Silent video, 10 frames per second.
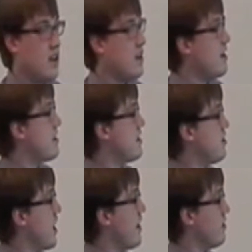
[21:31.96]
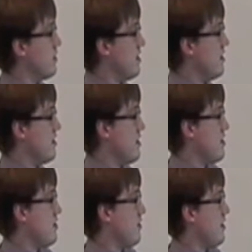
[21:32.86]
is a child. He's
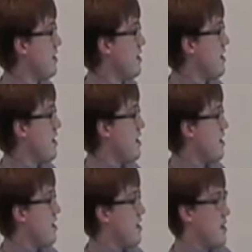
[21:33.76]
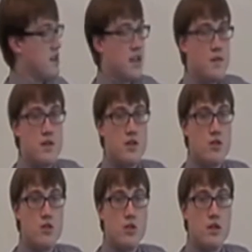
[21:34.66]
essentially the
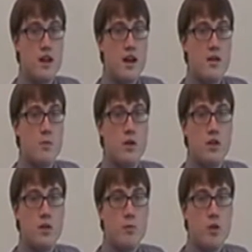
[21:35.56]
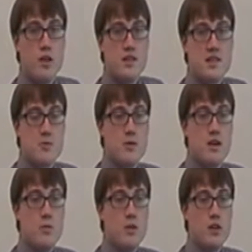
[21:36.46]
7-year-old that William was
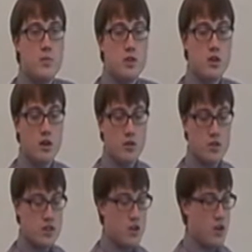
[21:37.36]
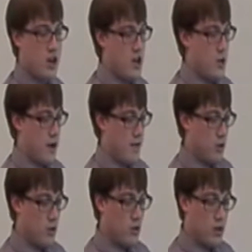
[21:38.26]
when William took over. So you have the
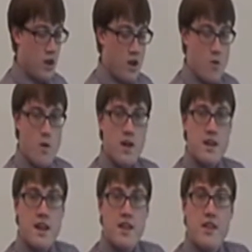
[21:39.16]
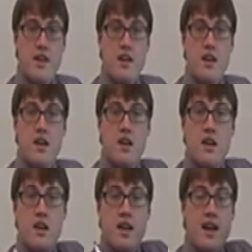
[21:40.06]
whole, when the
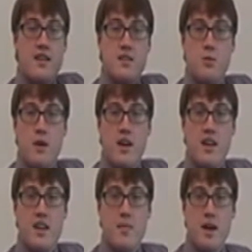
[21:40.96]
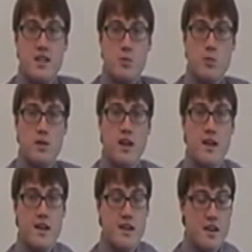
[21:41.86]
cat is away, the mice will
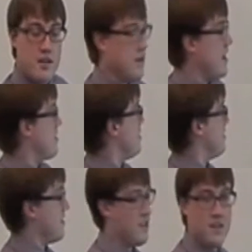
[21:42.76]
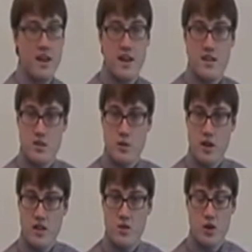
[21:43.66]
play effect that is
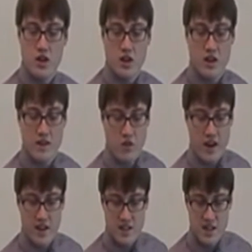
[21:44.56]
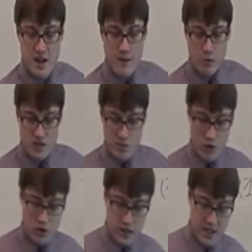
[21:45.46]
going to occur in France once
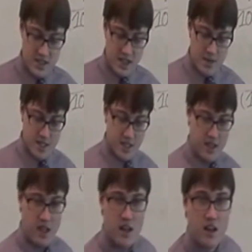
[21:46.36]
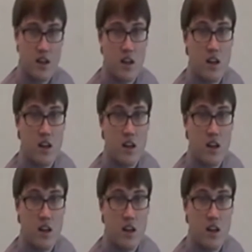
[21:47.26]
more, only this time it's the King